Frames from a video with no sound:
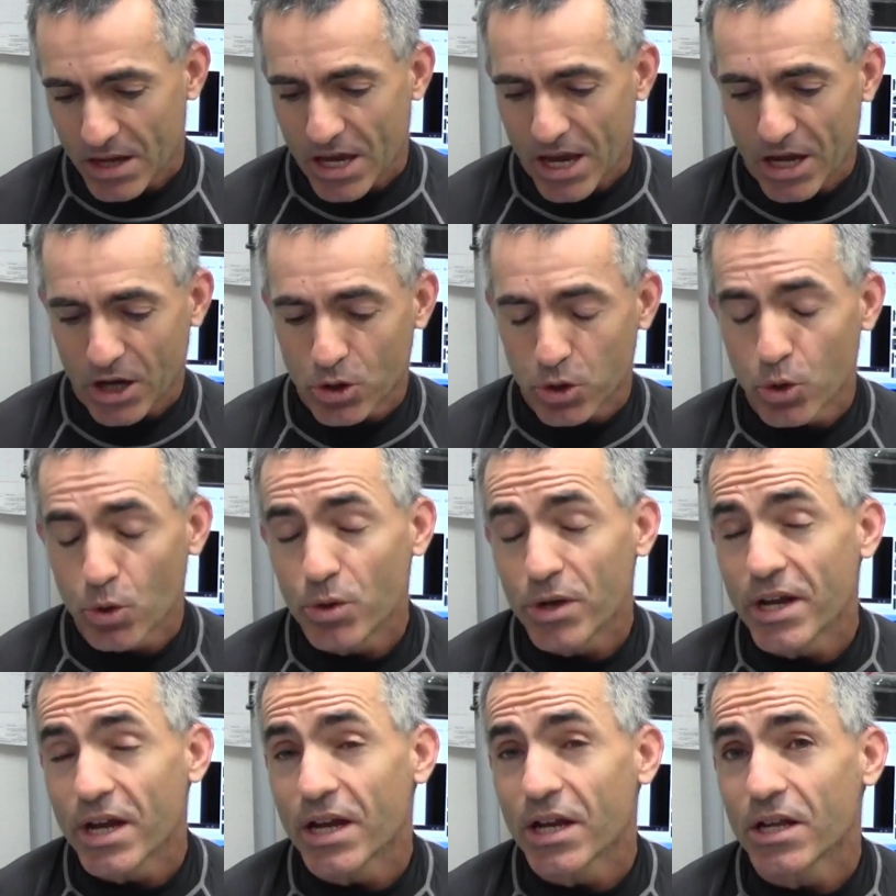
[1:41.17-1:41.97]

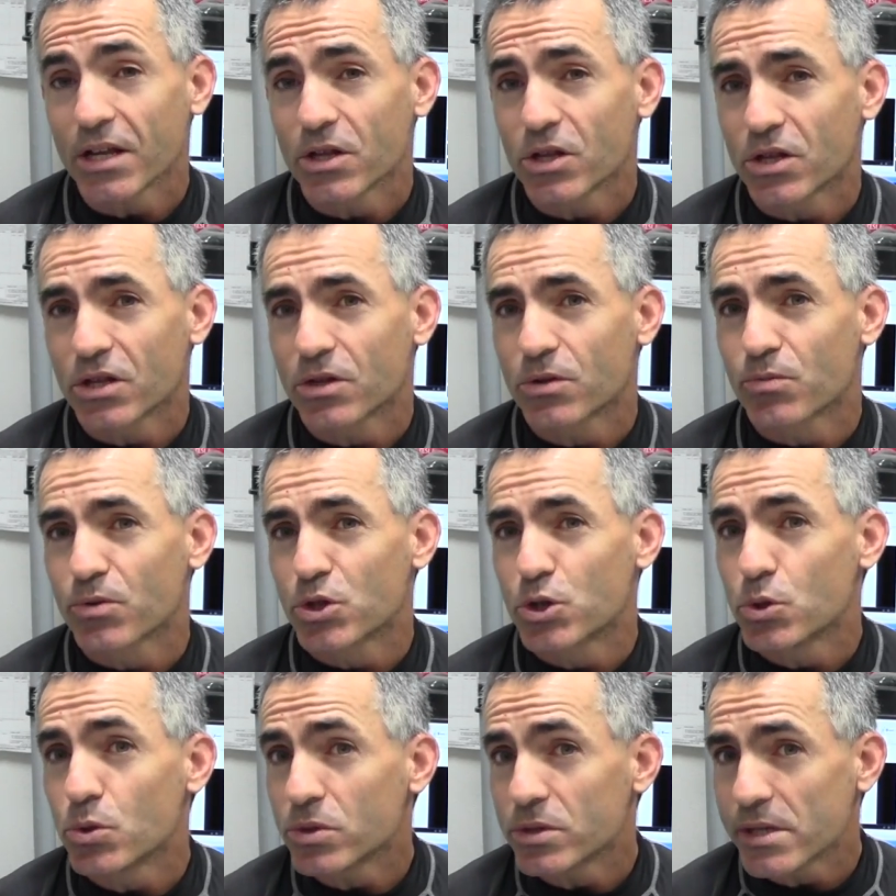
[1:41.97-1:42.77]
including
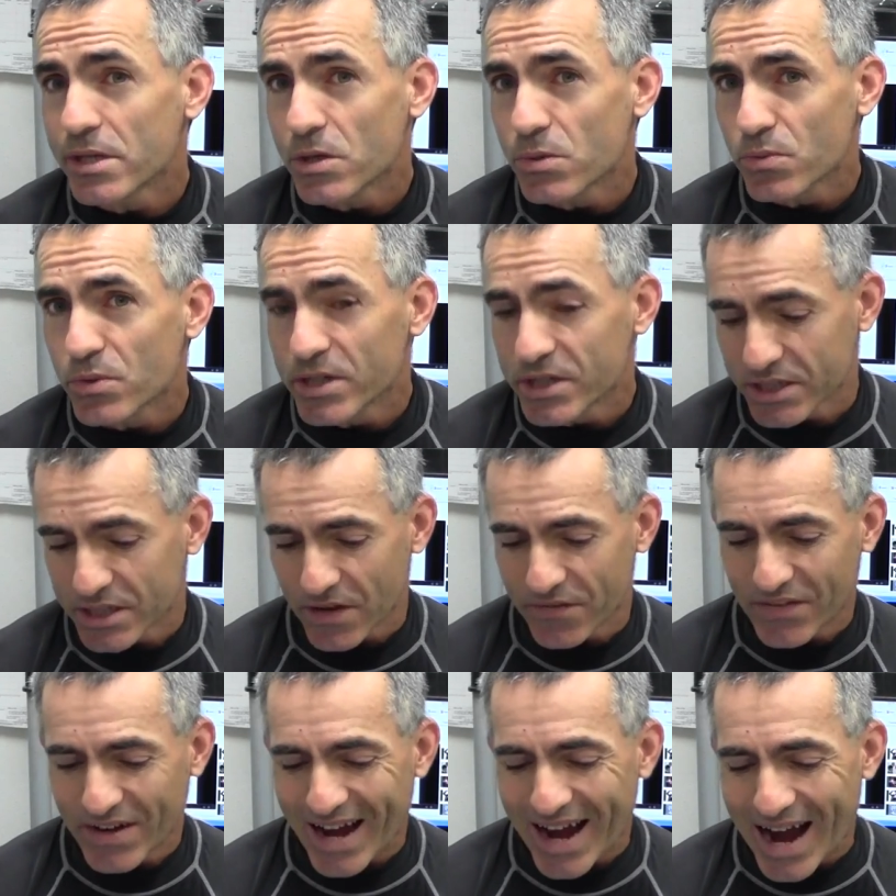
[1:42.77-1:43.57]
reducing the risk
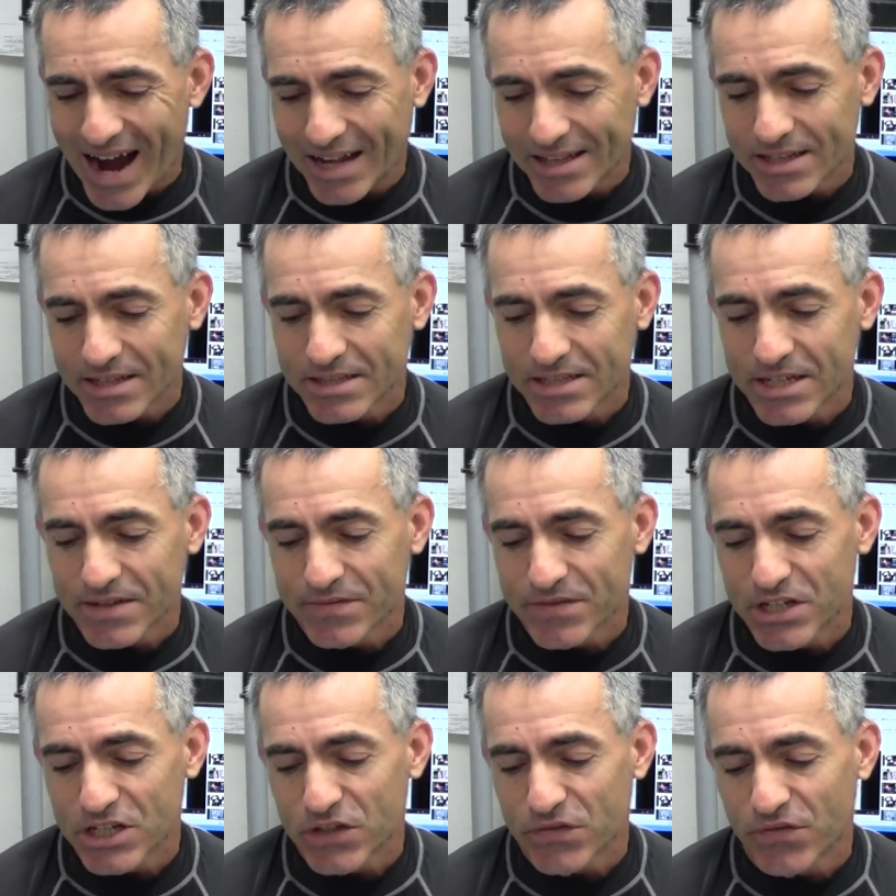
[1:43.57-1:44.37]
of
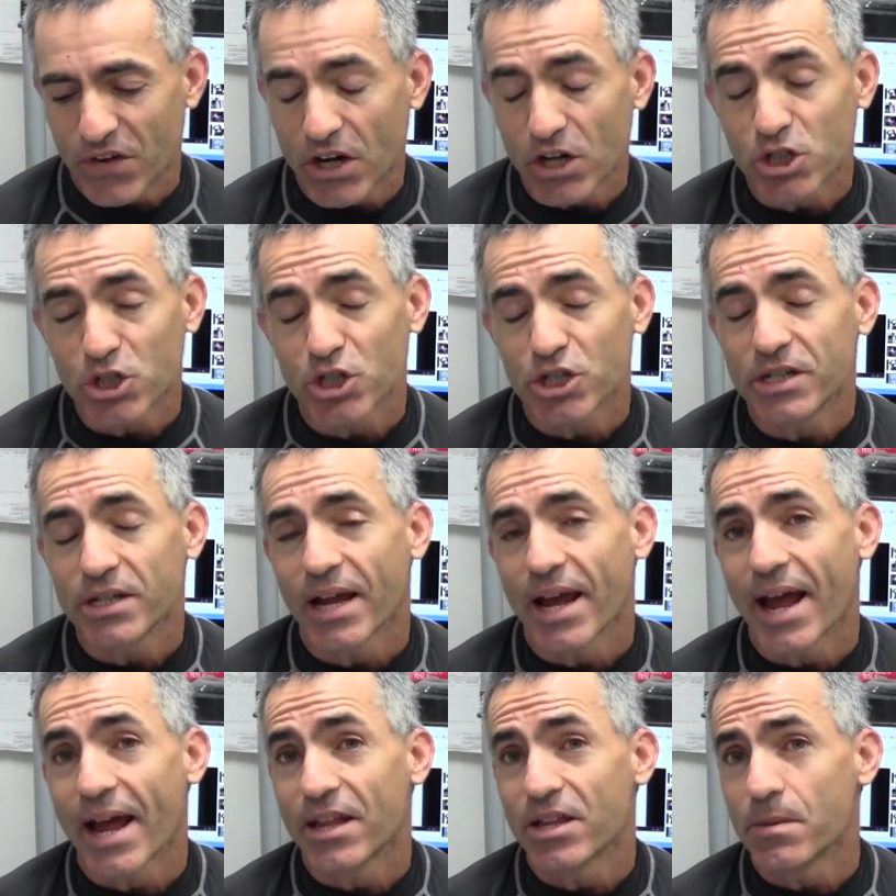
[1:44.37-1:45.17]
cognitive dysfunction
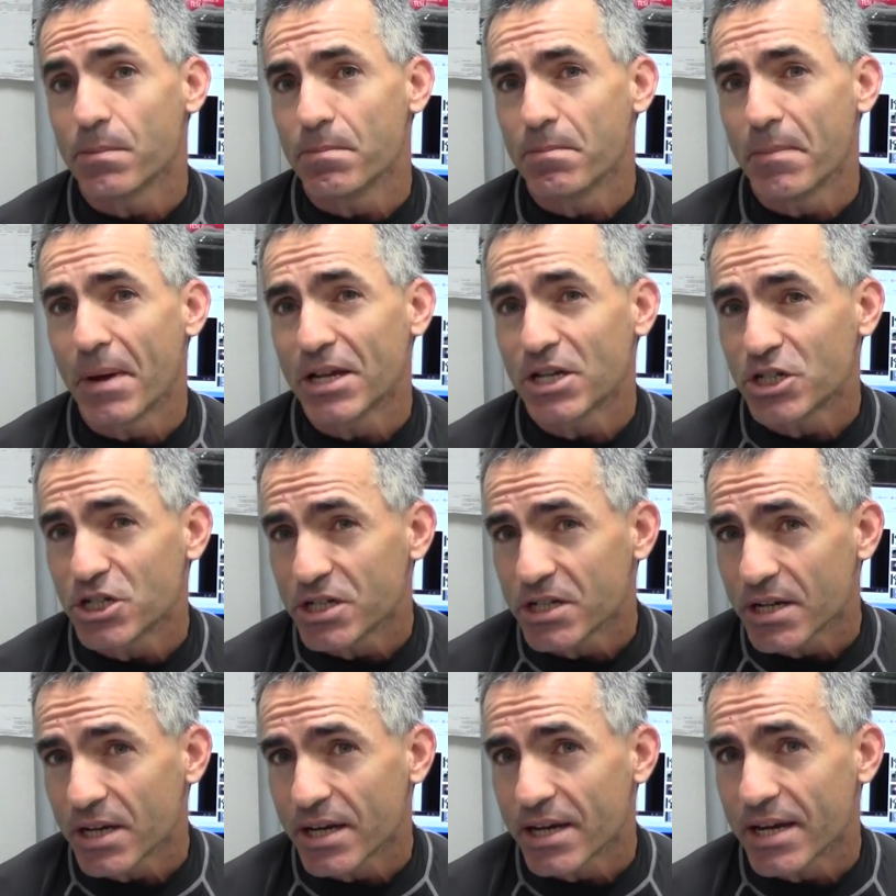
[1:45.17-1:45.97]
and
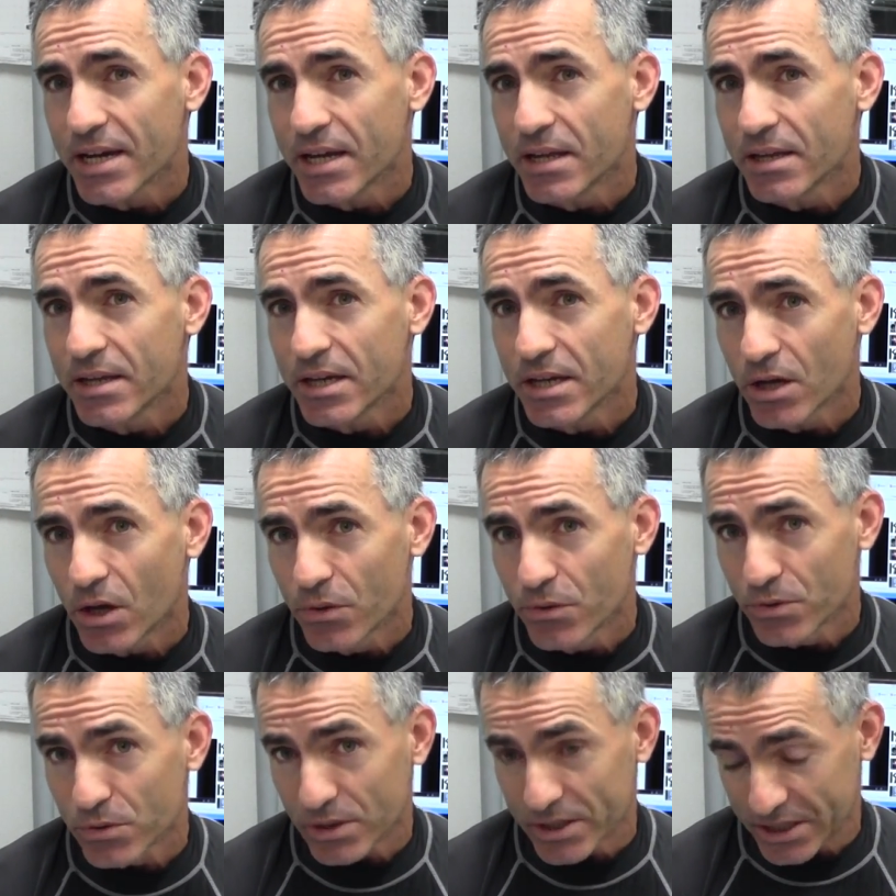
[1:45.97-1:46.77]
dementia in the
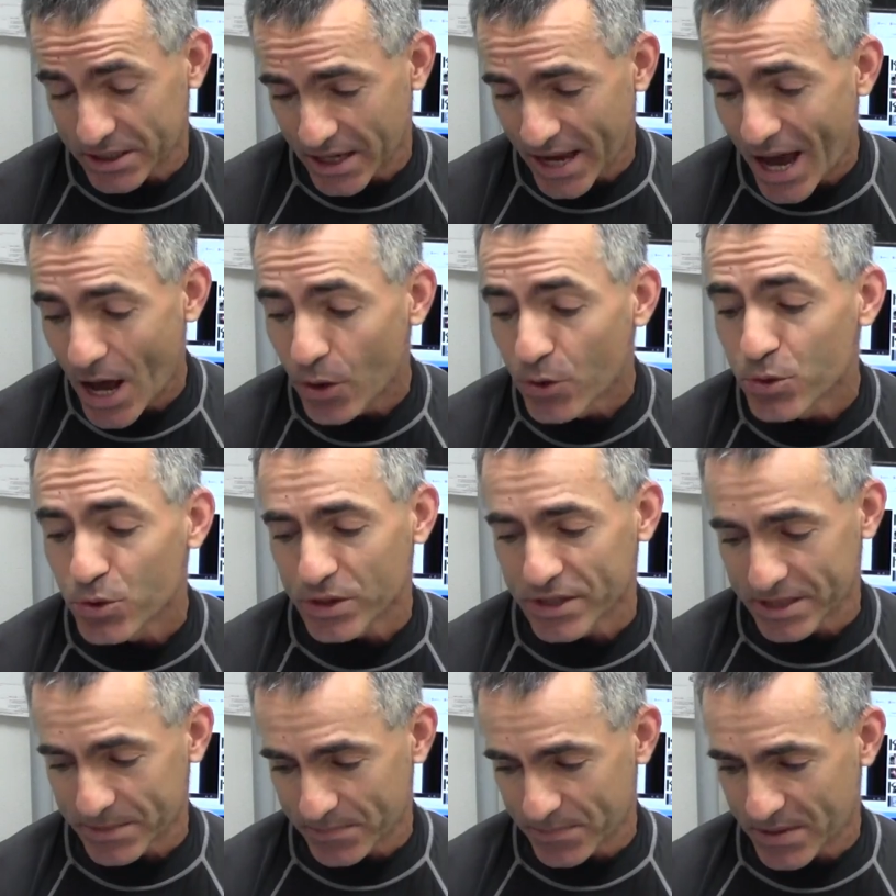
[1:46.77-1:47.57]
elderly.
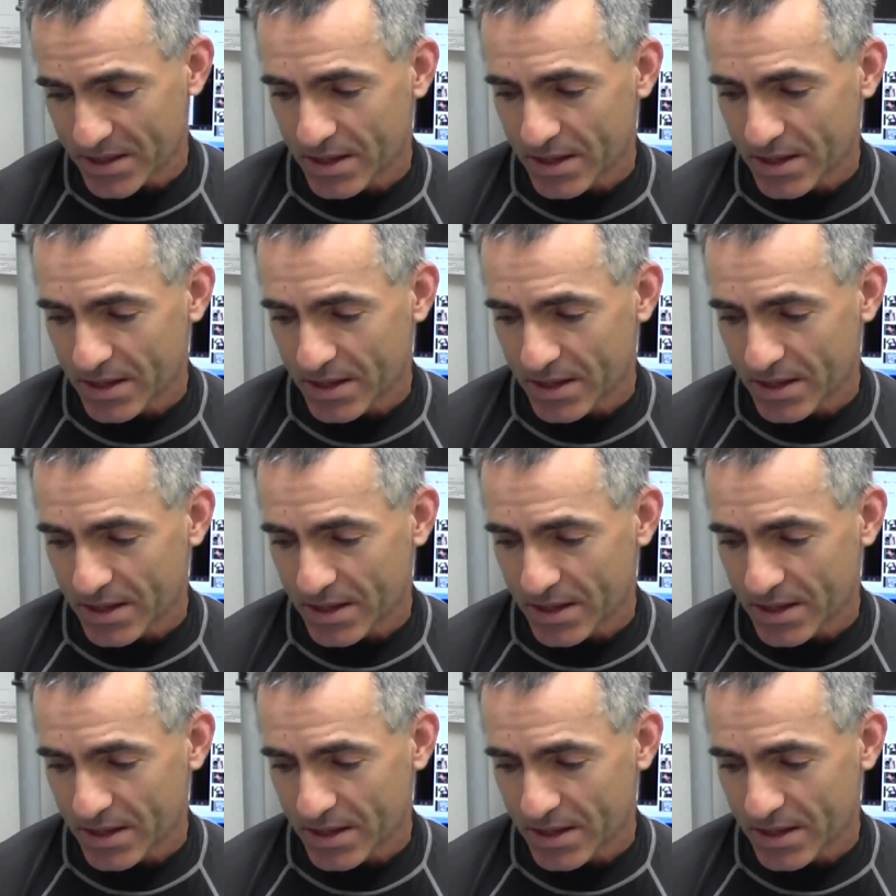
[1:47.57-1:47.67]
elderly.